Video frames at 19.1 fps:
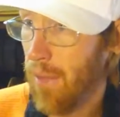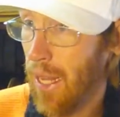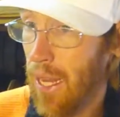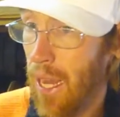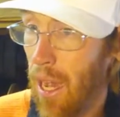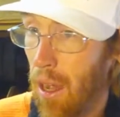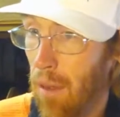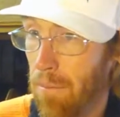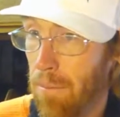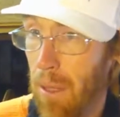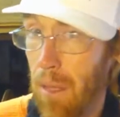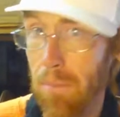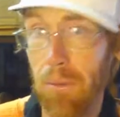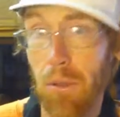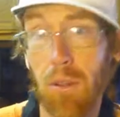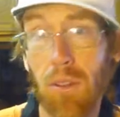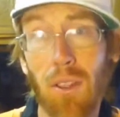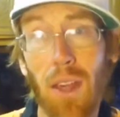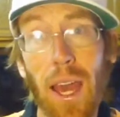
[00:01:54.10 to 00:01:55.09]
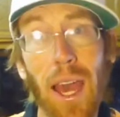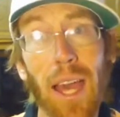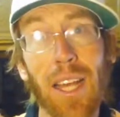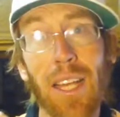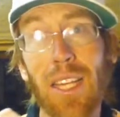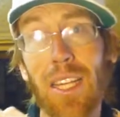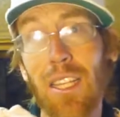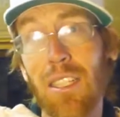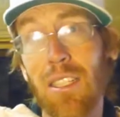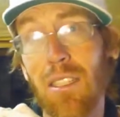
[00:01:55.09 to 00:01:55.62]
out people that
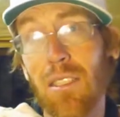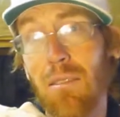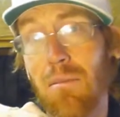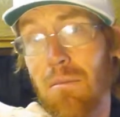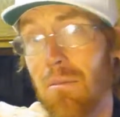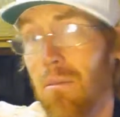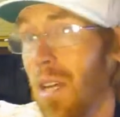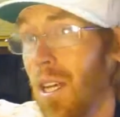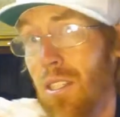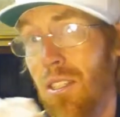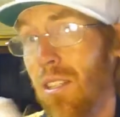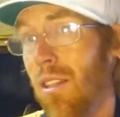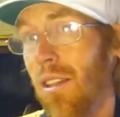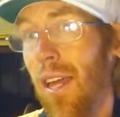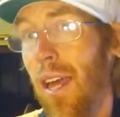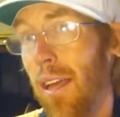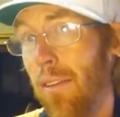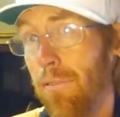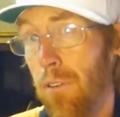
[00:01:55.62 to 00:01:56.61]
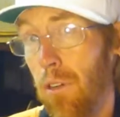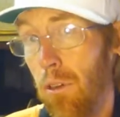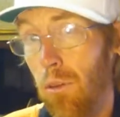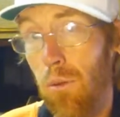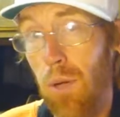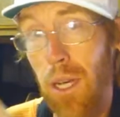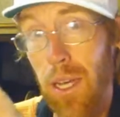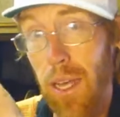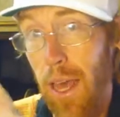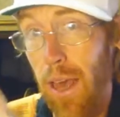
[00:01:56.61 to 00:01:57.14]
he doesn't like for
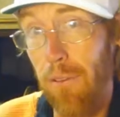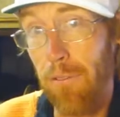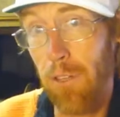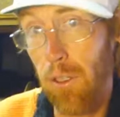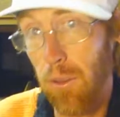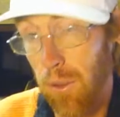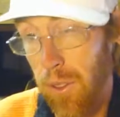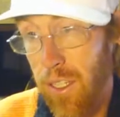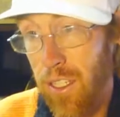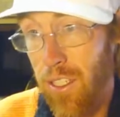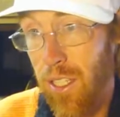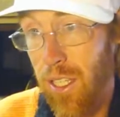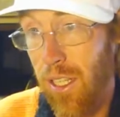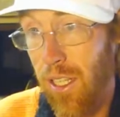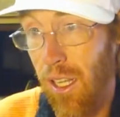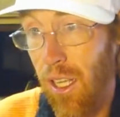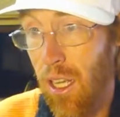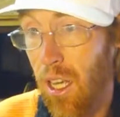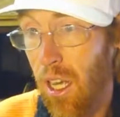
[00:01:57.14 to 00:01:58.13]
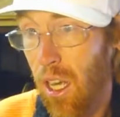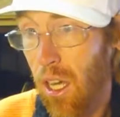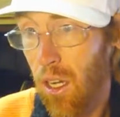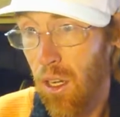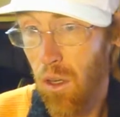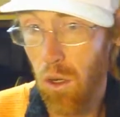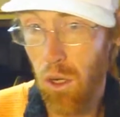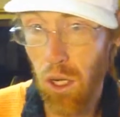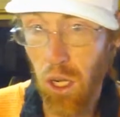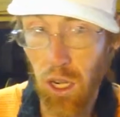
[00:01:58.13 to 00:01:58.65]
whatever reason,
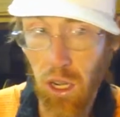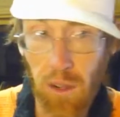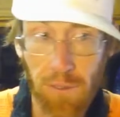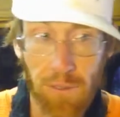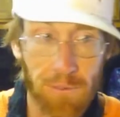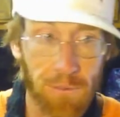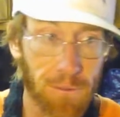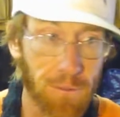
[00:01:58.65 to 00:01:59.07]
or